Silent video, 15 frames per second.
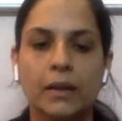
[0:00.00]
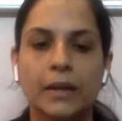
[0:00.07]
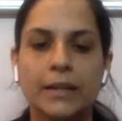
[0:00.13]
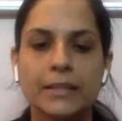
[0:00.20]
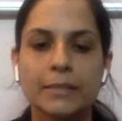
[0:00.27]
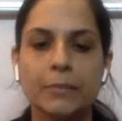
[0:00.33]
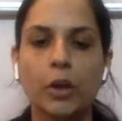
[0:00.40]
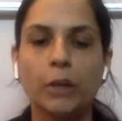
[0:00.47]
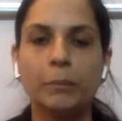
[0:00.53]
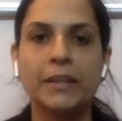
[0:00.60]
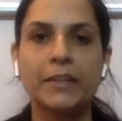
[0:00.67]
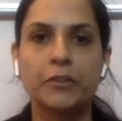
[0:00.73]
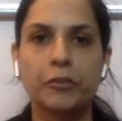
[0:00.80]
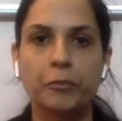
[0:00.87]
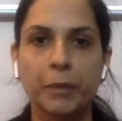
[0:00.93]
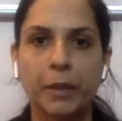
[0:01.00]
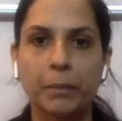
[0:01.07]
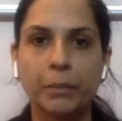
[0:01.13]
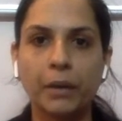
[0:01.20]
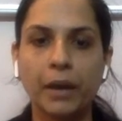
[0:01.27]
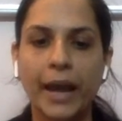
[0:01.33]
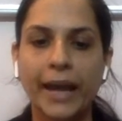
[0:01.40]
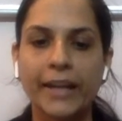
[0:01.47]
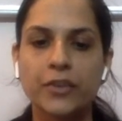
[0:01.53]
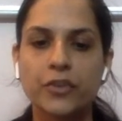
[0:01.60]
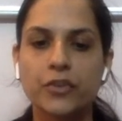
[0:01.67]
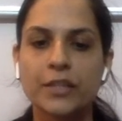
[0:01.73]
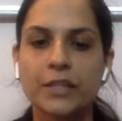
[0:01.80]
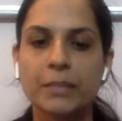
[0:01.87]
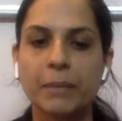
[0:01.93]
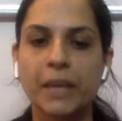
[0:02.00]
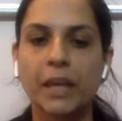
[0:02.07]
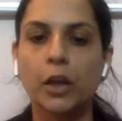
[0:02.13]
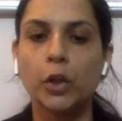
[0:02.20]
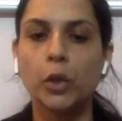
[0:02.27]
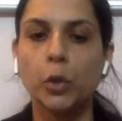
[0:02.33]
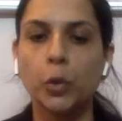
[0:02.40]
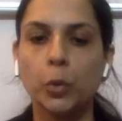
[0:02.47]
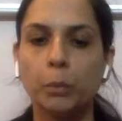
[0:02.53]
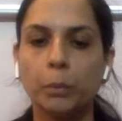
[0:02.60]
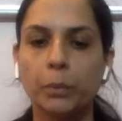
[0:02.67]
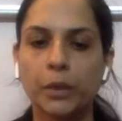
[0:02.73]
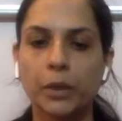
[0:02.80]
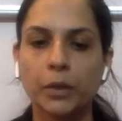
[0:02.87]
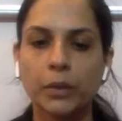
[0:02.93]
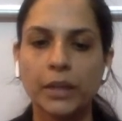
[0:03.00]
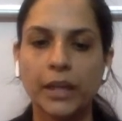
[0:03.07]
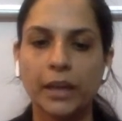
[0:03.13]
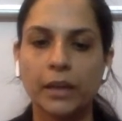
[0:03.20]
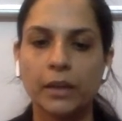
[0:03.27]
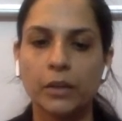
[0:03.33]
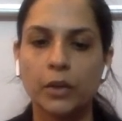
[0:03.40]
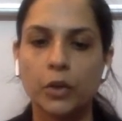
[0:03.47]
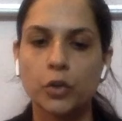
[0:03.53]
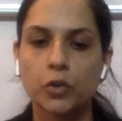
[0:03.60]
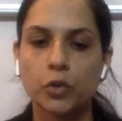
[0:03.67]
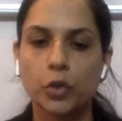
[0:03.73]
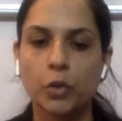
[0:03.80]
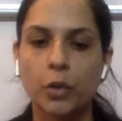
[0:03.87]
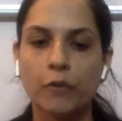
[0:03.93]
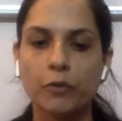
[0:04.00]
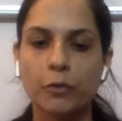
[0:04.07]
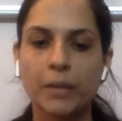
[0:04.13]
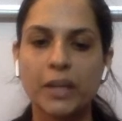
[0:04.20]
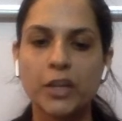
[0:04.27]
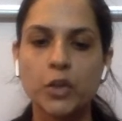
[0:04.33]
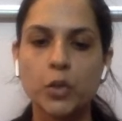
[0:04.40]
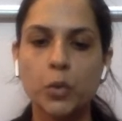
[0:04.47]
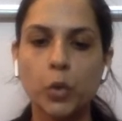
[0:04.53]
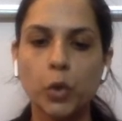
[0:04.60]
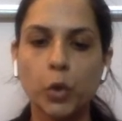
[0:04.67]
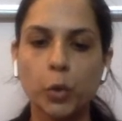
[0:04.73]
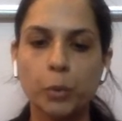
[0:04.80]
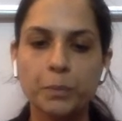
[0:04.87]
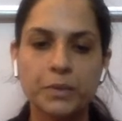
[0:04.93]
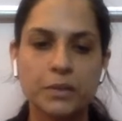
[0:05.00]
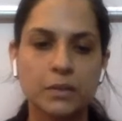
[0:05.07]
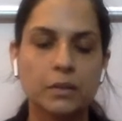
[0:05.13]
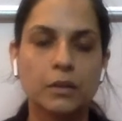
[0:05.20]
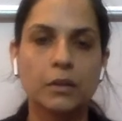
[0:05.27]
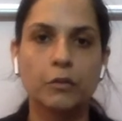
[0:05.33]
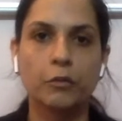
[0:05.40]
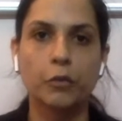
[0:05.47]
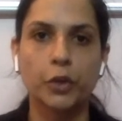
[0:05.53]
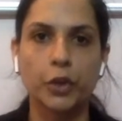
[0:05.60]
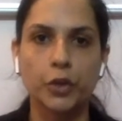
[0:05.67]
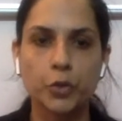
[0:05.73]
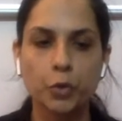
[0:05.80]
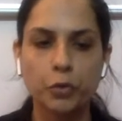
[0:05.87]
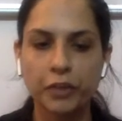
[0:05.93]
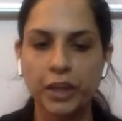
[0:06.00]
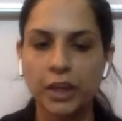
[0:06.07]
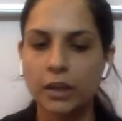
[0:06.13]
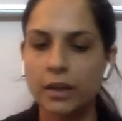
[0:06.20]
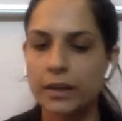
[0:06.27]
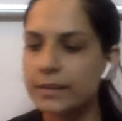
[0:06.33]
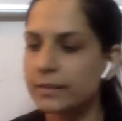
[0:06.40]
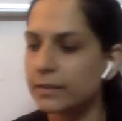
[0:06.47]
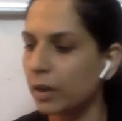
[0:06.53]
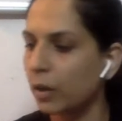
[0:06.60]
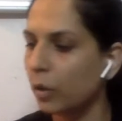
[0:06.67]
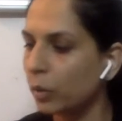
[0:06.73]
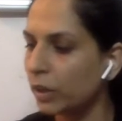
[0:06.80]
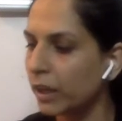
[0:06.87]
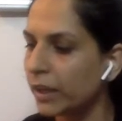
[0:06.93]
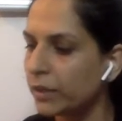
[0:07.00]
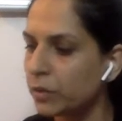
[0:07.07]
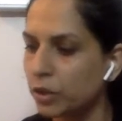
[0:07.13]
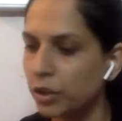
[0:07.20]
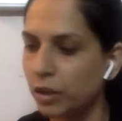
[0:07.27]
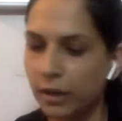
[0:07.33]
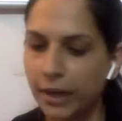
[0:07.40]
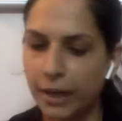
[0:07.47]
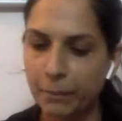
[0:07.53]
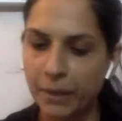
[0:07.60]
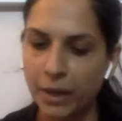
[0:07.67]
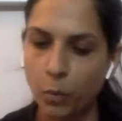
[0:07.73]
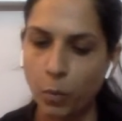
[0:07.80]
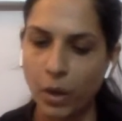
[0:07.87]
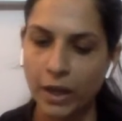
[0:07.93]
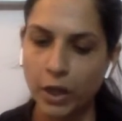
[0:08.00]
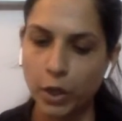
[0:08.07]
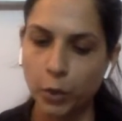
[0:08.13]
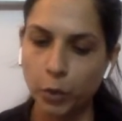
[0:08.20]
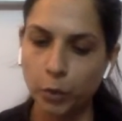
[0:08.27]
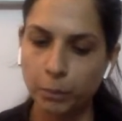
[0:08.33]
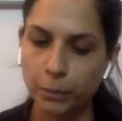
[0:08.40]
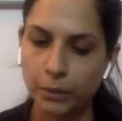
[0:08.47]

a small piece of paper and just make a loop. Okay. So you have to make two loops for your two fingers. Okay, so here I make one loop.